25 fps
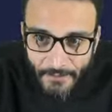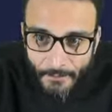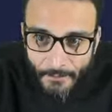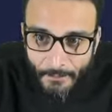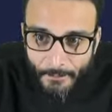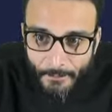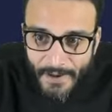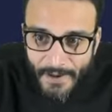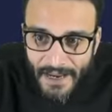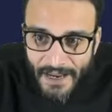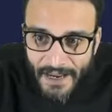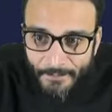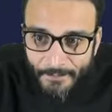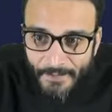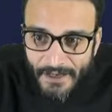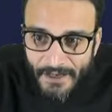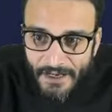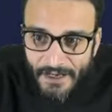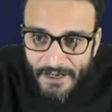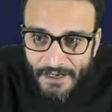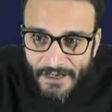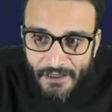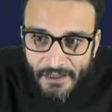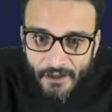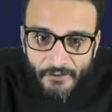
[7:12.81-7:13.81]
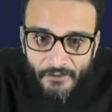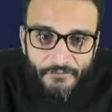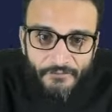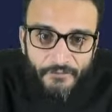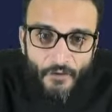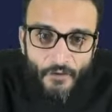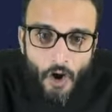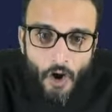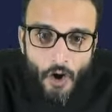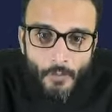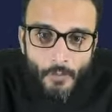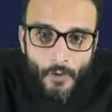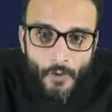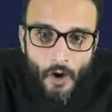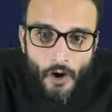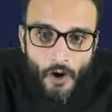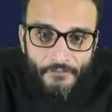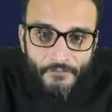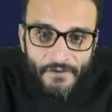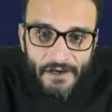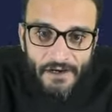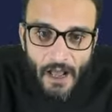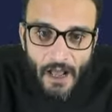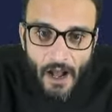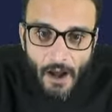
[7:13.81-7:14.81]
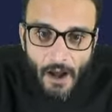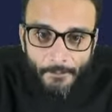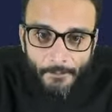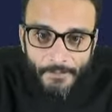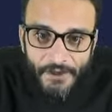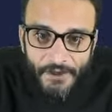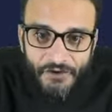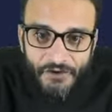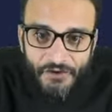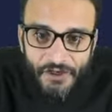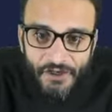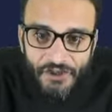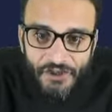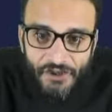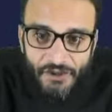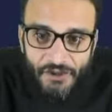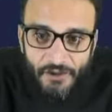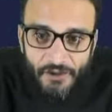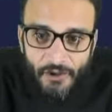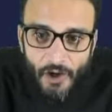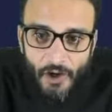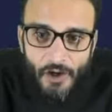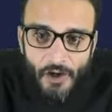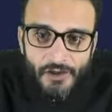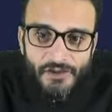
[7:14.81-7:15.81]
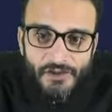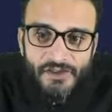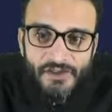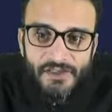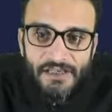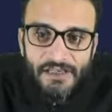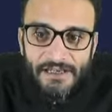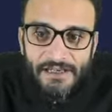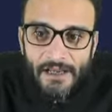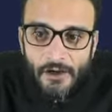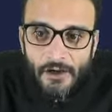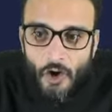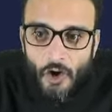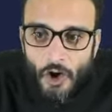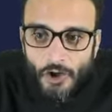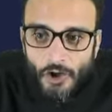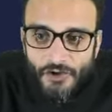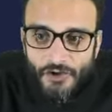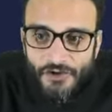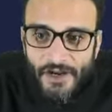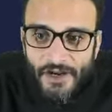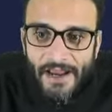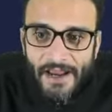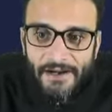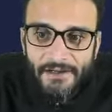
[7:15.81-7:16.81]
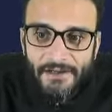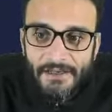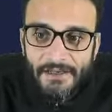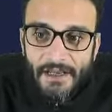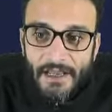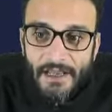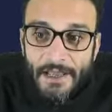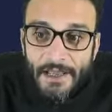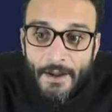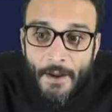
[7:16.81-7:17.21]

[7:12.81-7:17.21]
may be in the form of an arbitration clause in a contract